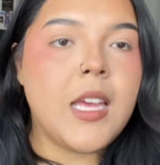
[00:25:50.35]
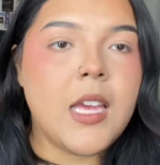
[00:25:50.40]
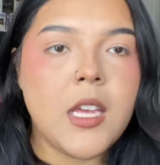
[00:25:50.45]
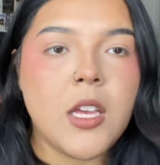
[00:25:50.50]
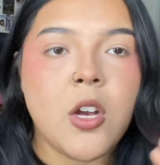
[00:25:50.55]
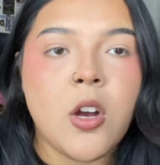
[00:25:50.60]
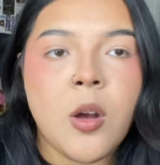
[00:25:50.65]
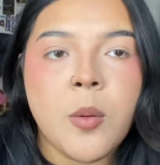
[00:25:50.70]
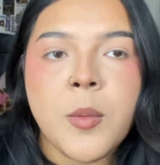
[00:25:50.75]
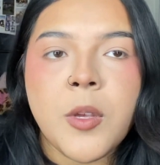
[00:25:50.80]
And
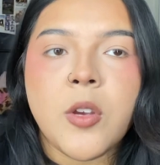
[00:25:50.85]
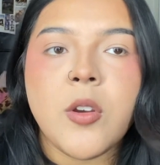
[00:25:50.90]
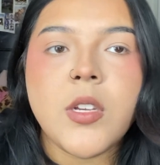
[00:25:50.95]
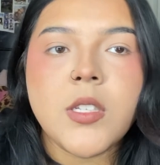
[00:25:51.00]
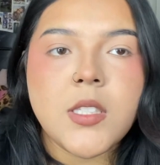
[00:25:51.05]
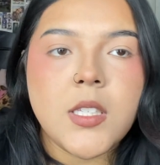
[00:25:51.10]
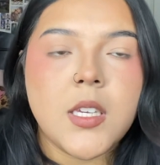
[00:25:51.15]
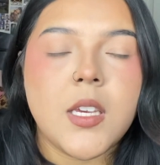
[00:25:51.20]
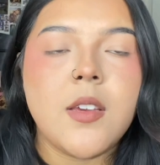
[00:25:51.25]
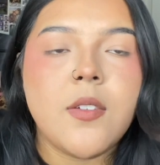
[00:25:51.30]
call me
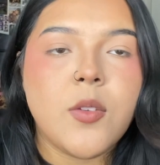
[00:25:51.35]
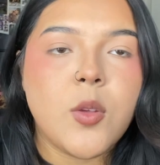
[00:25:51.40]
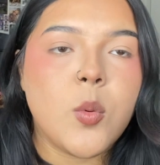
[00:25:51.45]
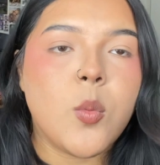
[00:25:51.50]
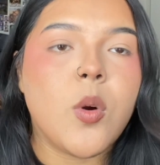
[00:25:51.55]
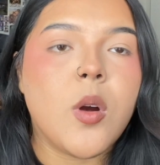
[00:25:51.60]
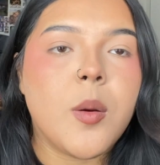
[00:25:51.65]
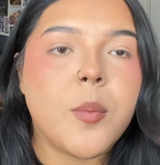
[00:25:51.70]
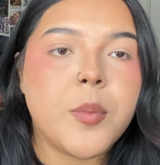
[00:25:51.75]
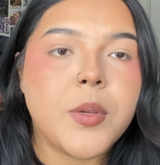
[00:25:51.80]
crazy if you
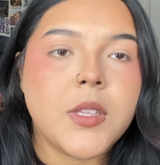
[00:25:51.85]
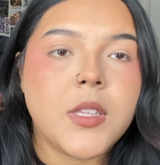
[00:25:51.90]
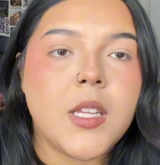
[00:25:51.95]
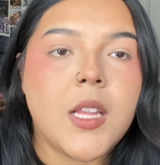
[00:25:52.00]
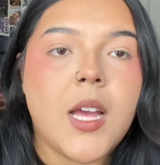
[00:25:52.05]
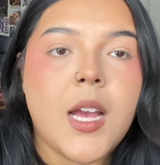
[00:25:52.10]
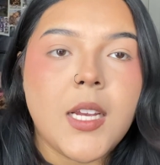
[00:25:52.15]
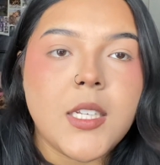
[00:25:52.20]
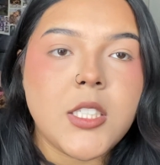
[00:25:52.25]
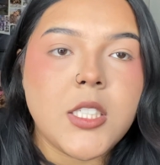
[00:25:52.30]
want, but
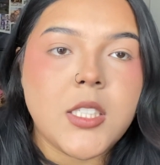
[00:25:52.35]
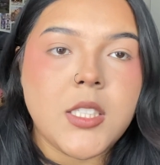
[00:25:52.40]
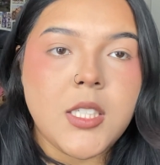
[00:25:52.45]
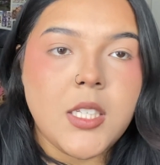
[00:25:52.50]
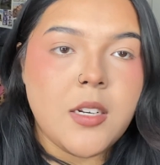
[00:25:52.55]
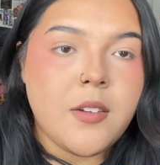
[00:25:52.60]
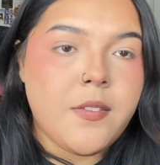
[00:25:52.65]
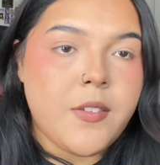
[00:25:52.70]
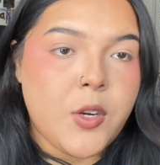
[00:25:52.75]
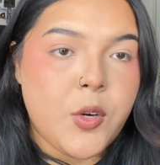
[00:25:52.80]
I just need
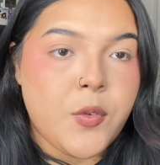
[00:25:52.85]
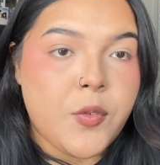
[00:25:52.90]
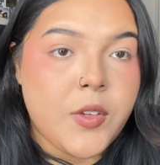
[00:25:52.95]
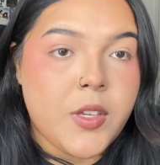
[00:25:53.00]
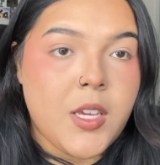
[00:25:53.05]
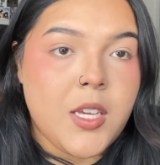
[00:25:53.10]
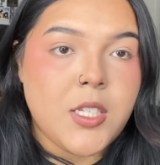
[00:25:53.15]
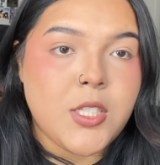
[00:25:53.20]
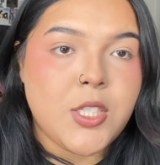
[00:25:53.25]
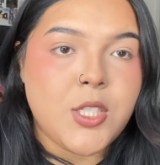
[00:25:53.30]
a
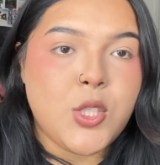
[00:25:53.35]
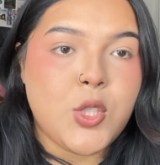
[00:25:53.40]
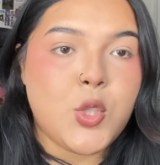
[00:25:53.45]
verification